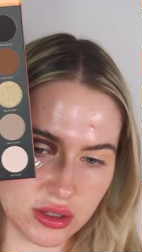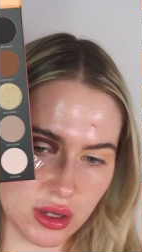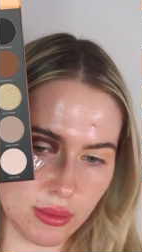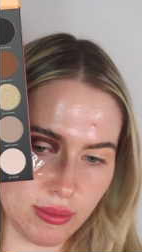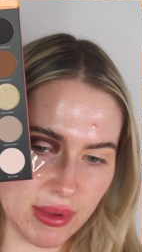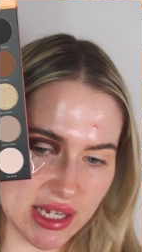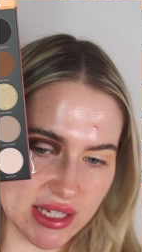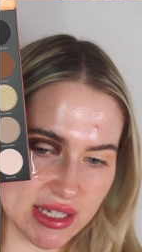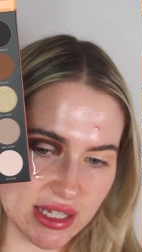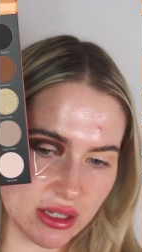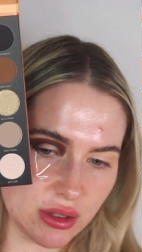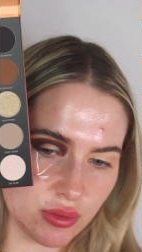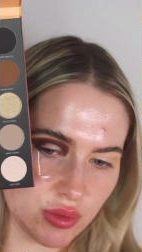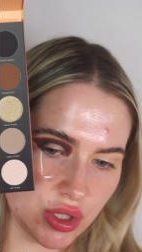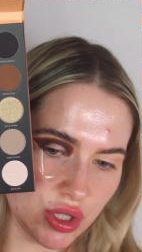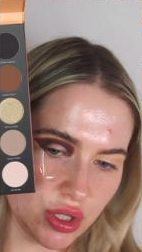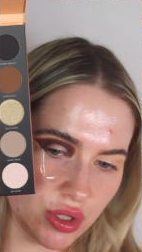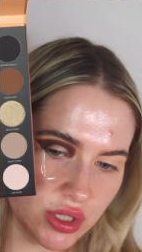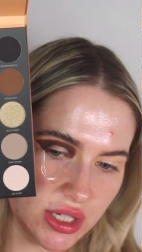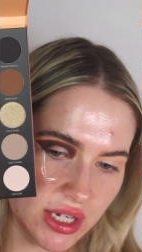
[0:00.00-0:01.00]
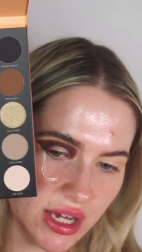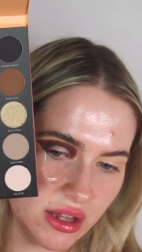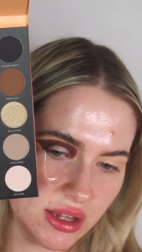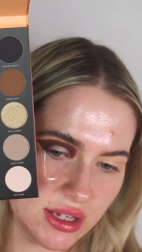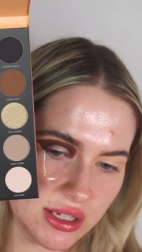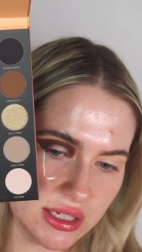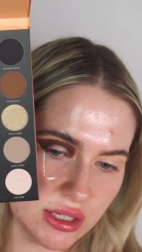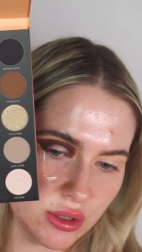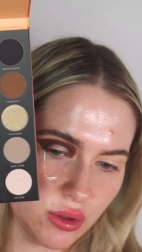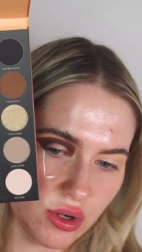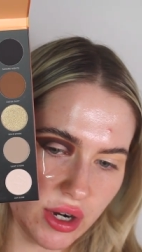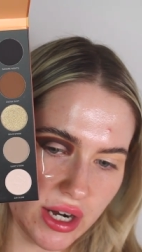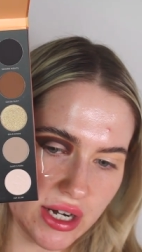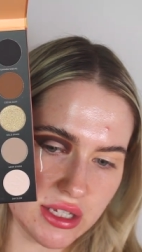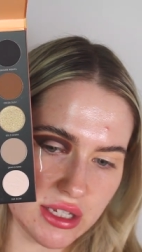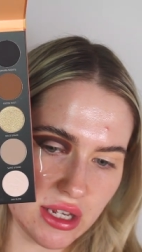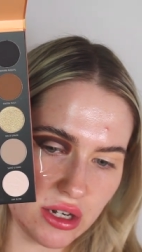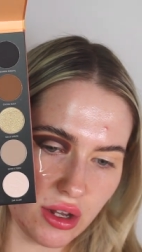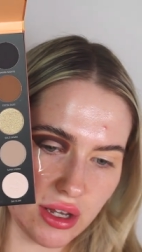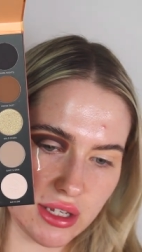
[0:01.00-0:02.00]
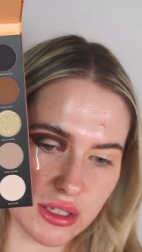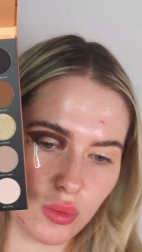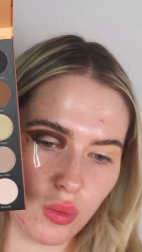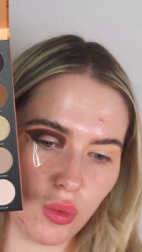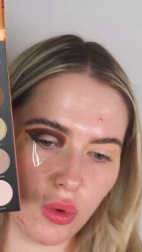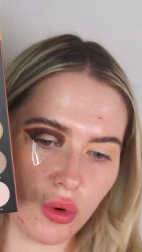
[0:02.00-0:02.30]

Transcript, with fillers: So mixing them two together still creates that nice